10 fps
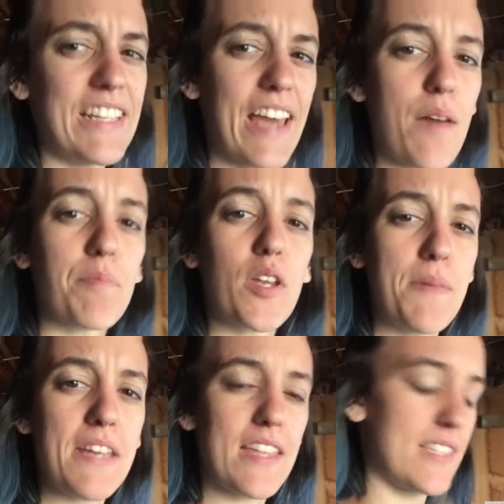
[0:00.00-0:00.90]
Yeah, I'm gonna
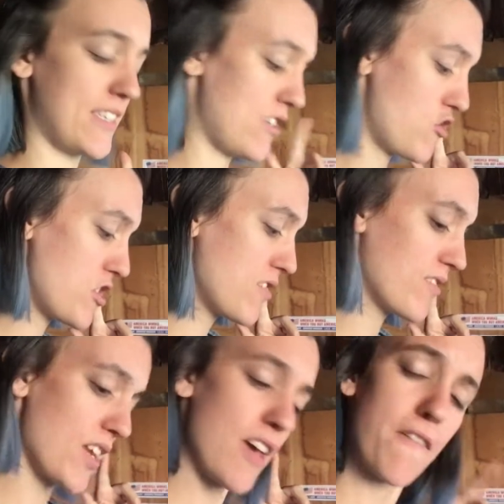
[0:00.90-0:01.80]
make that decision,
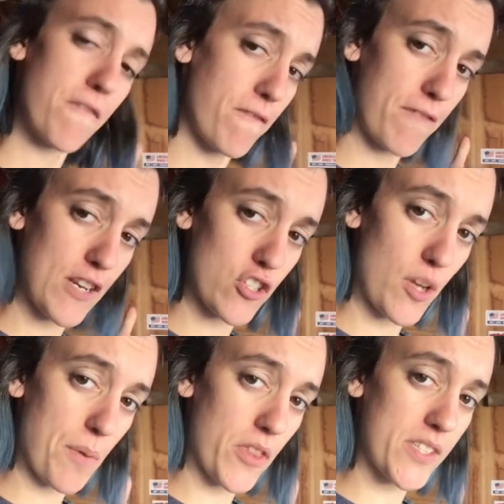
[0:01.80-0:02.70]
finish
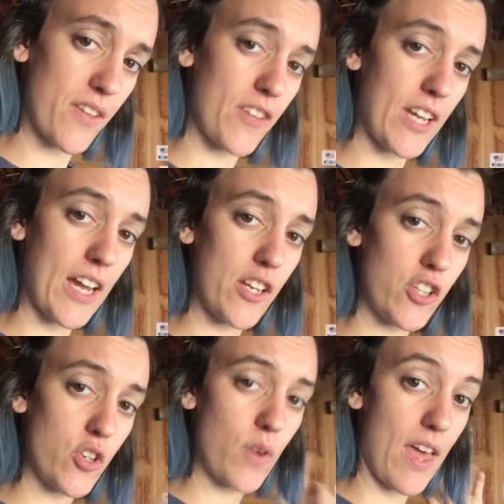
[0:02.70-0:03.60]
up all the stuff that I gotta
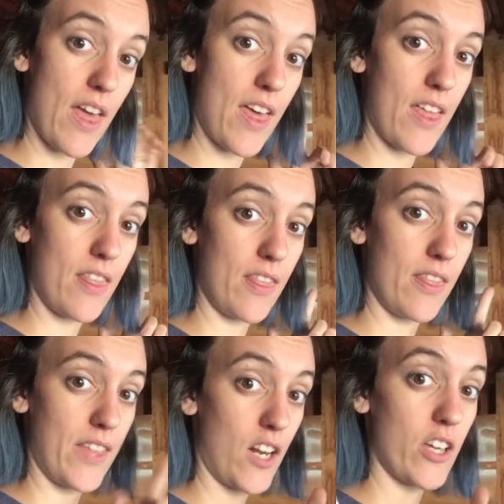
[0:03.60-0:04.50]
do, and
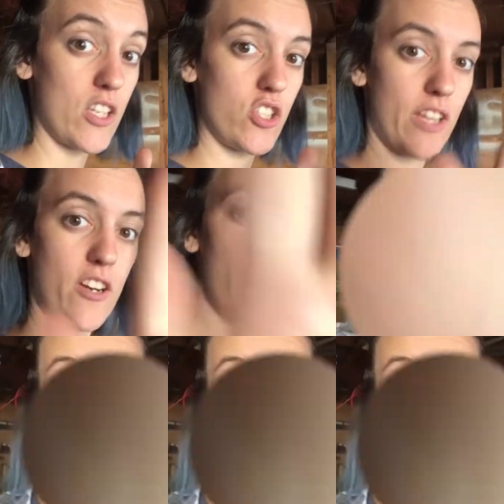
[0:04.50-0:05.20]
then I'll catch you later.